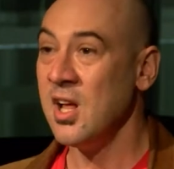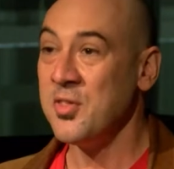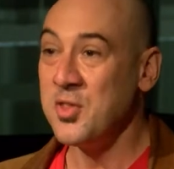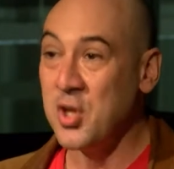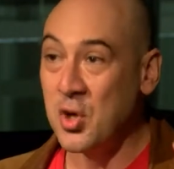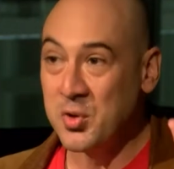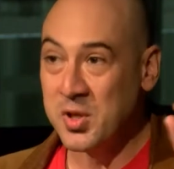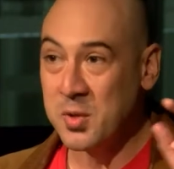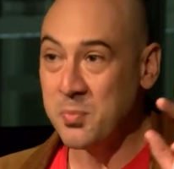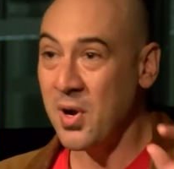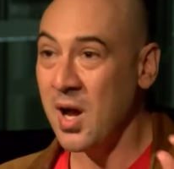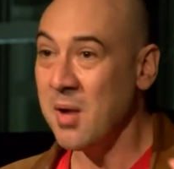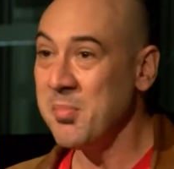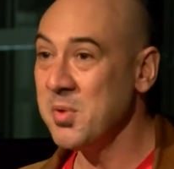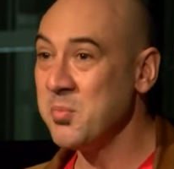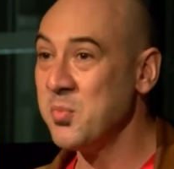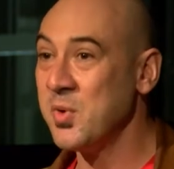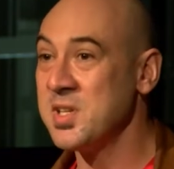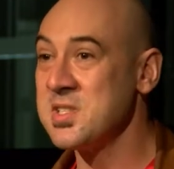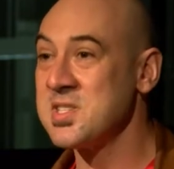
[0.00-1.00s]
The only
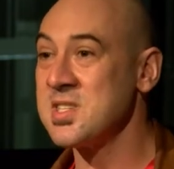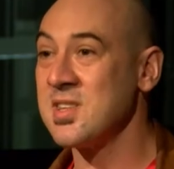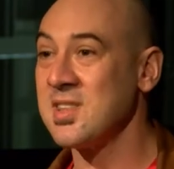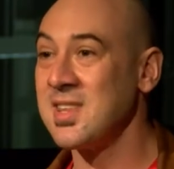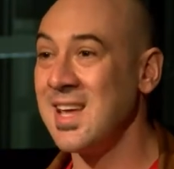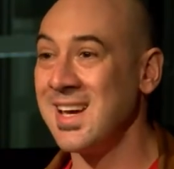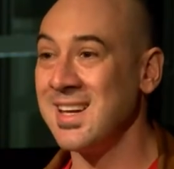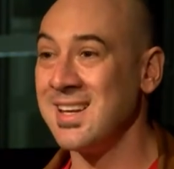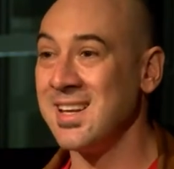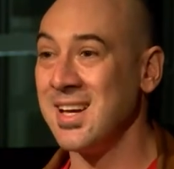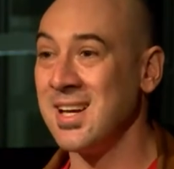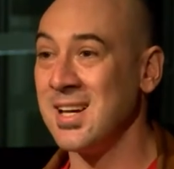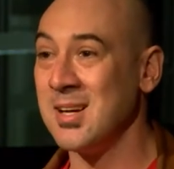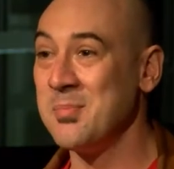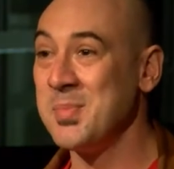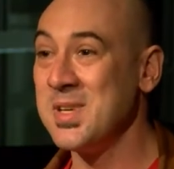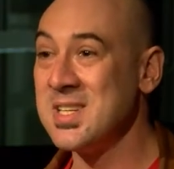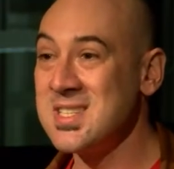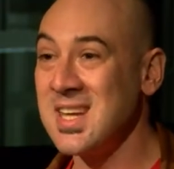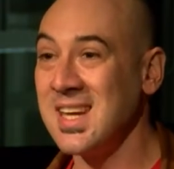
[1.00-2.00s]
problem was that uh,
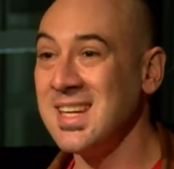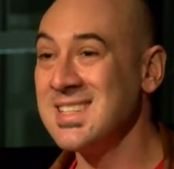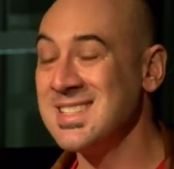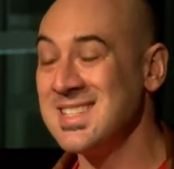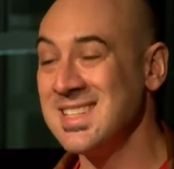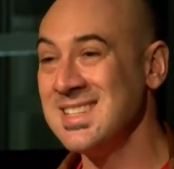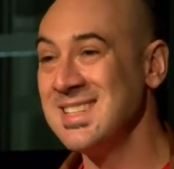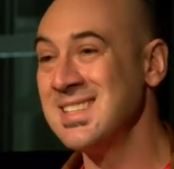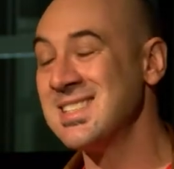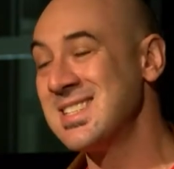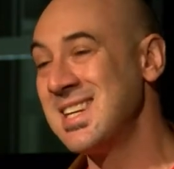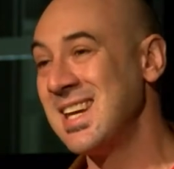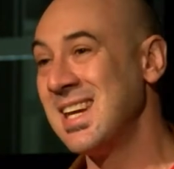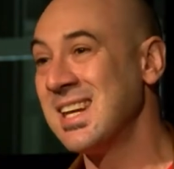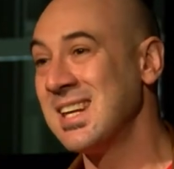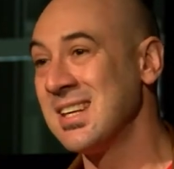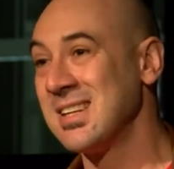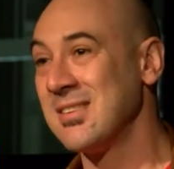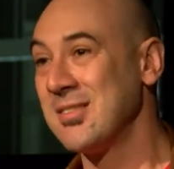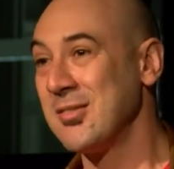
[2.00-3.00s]
Bizet didn't
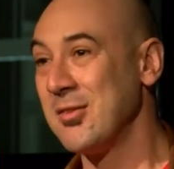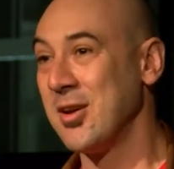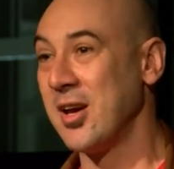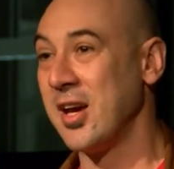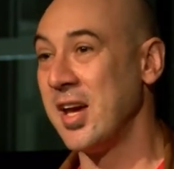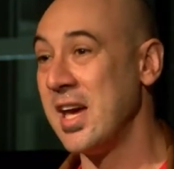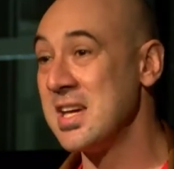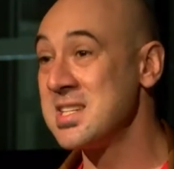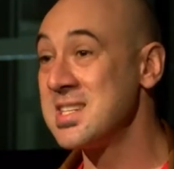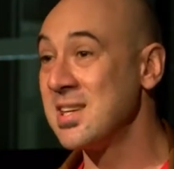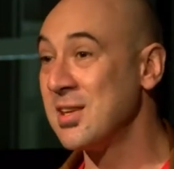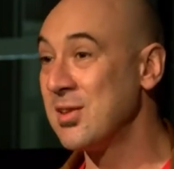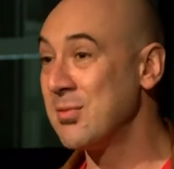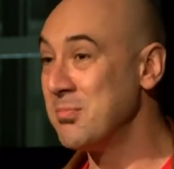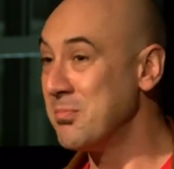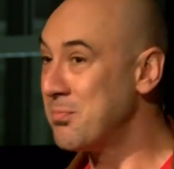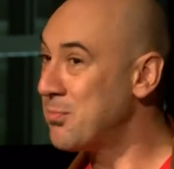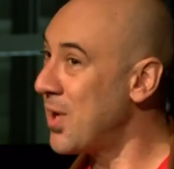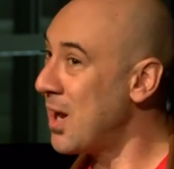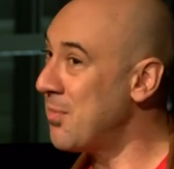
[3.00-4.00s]
take it uh, as he
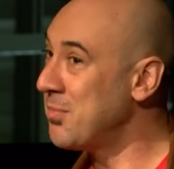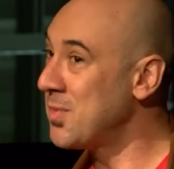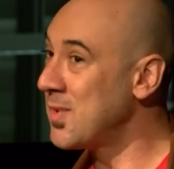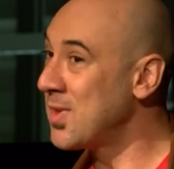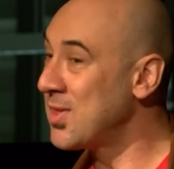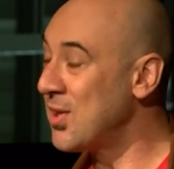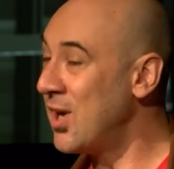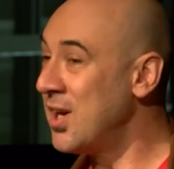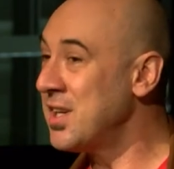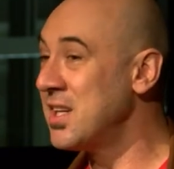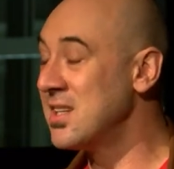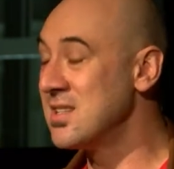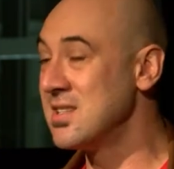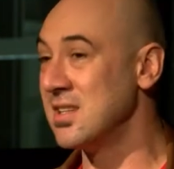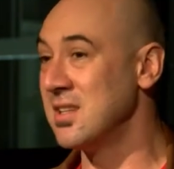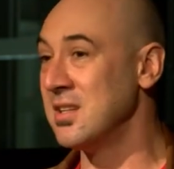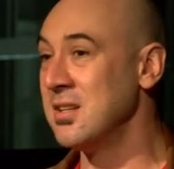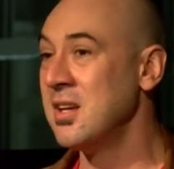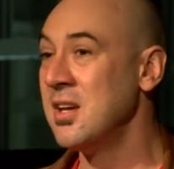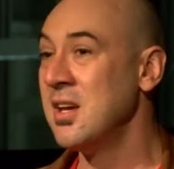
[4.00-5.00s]
probably thought he
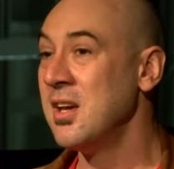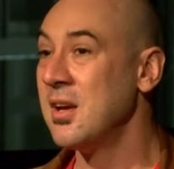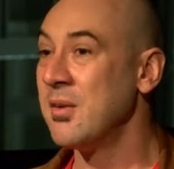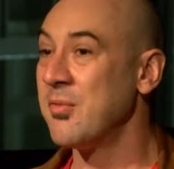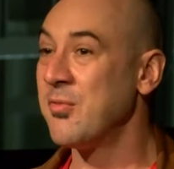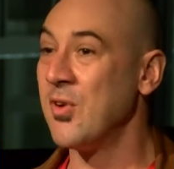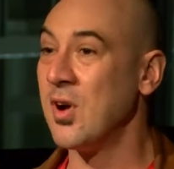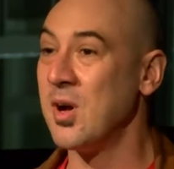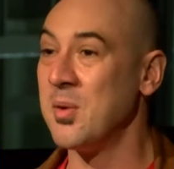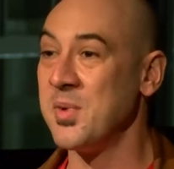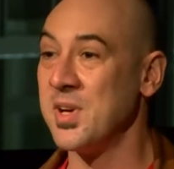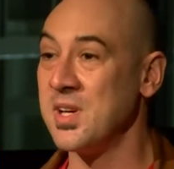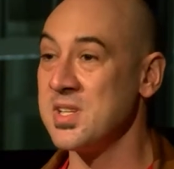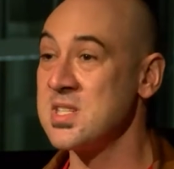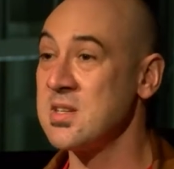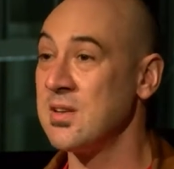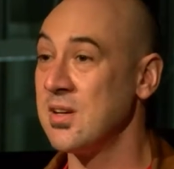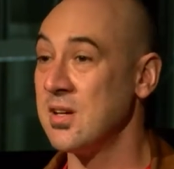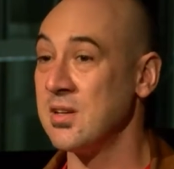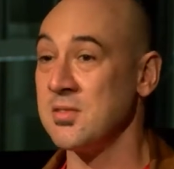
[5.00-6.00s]
did from a,
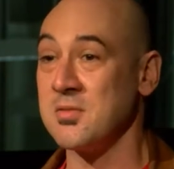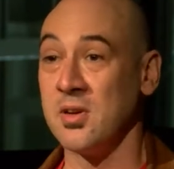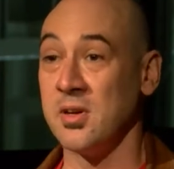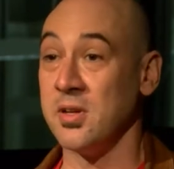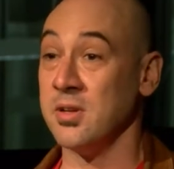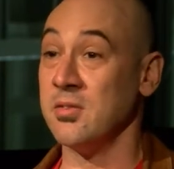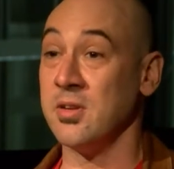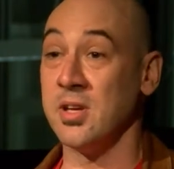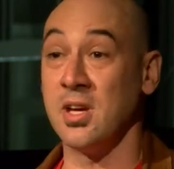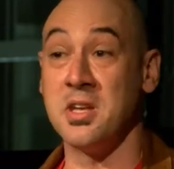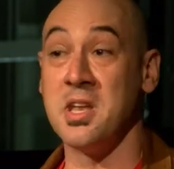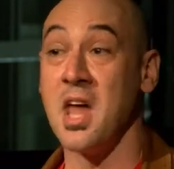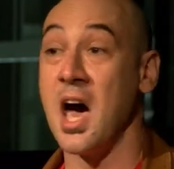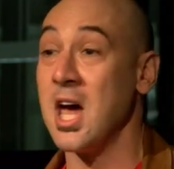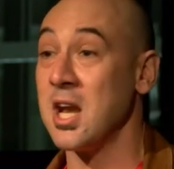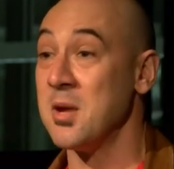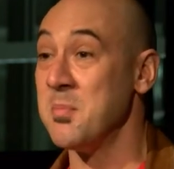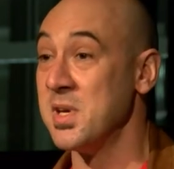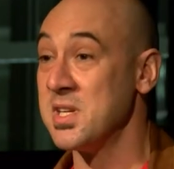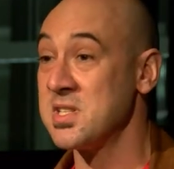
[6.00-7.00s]
uh, an
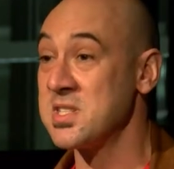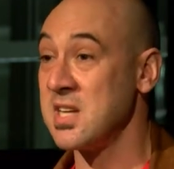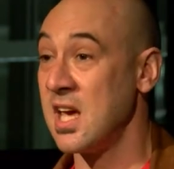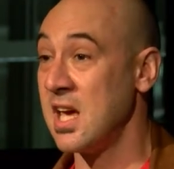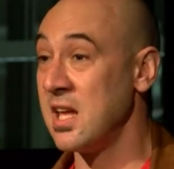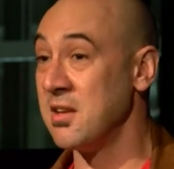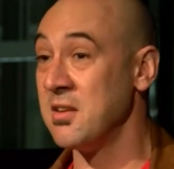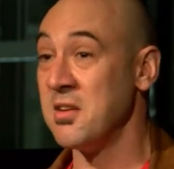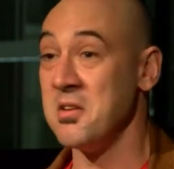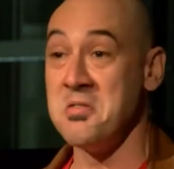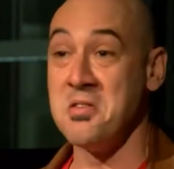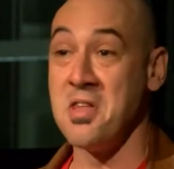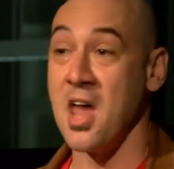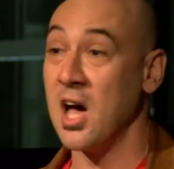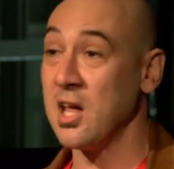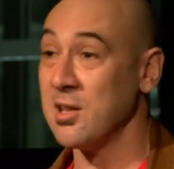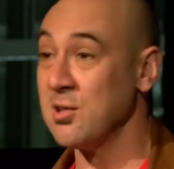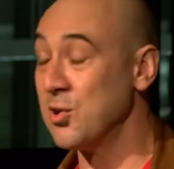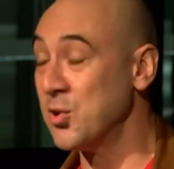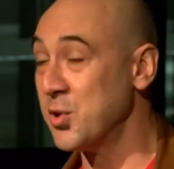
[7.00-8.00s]
anonymous and
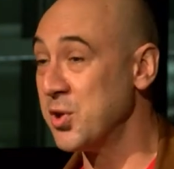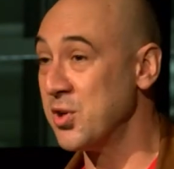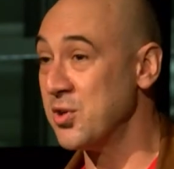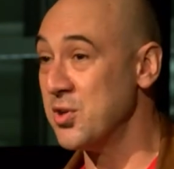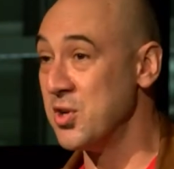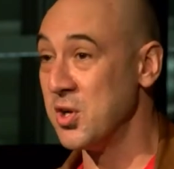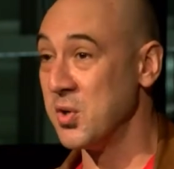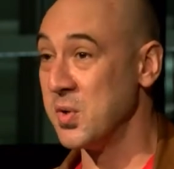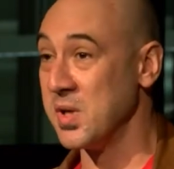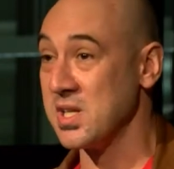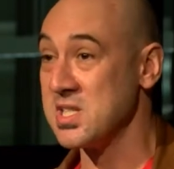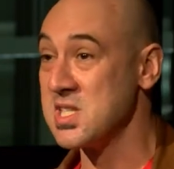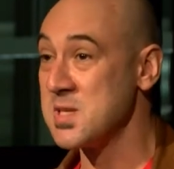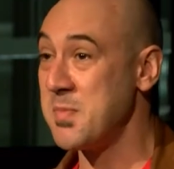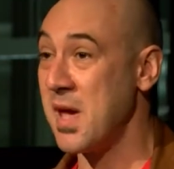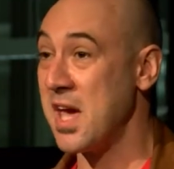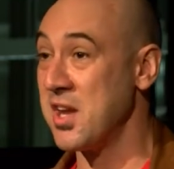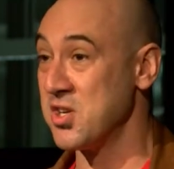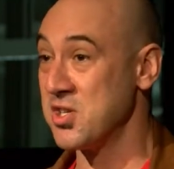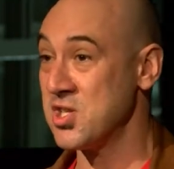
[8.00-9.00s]
non-lawyer knowing
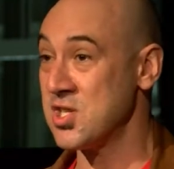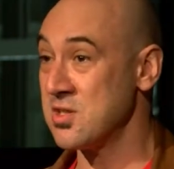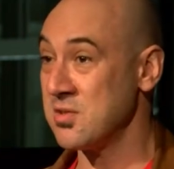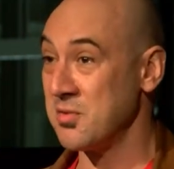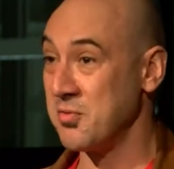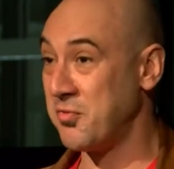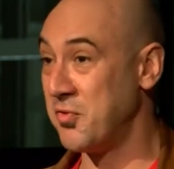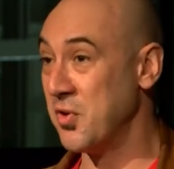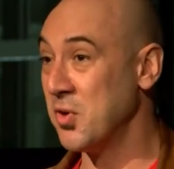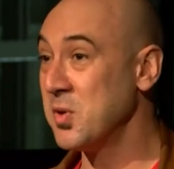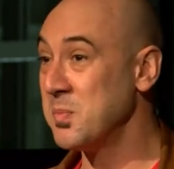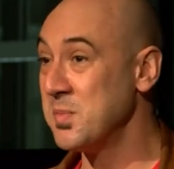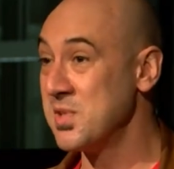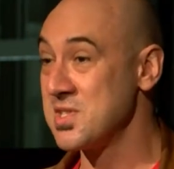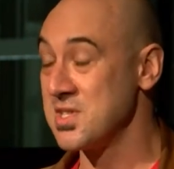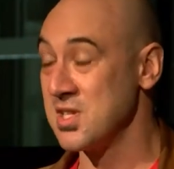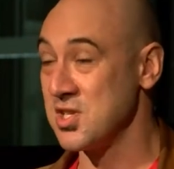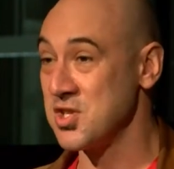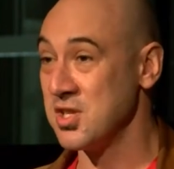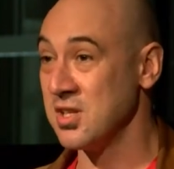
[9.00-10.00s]
Spanish folk
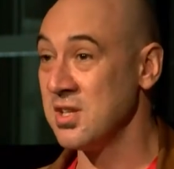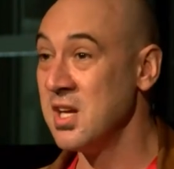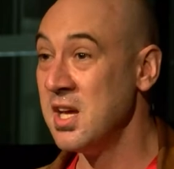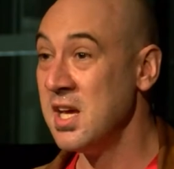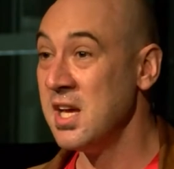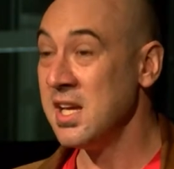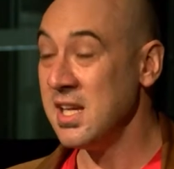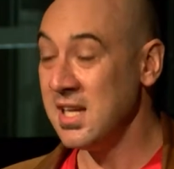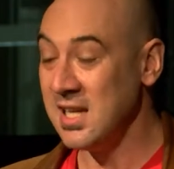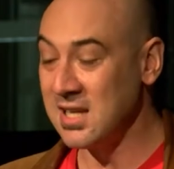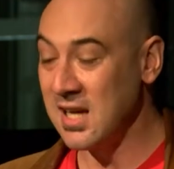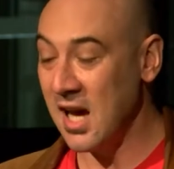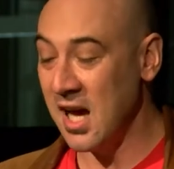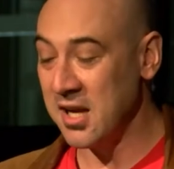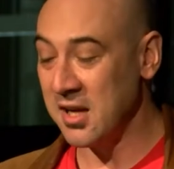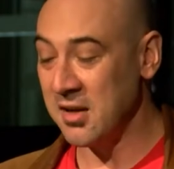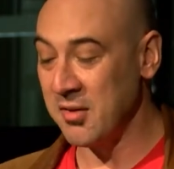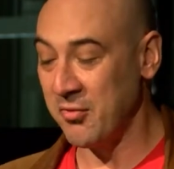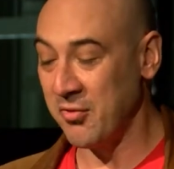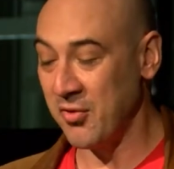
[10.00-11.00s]
musician. He got
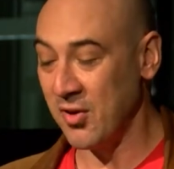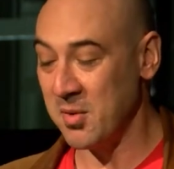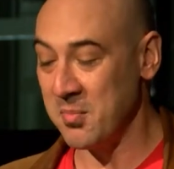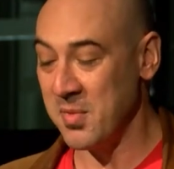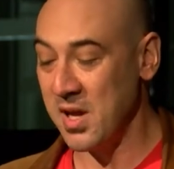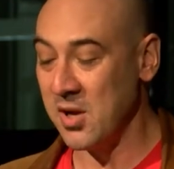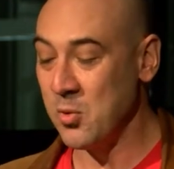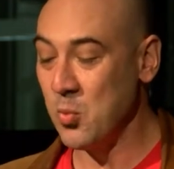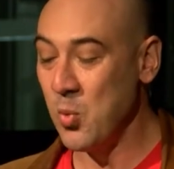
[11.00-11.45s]
it from a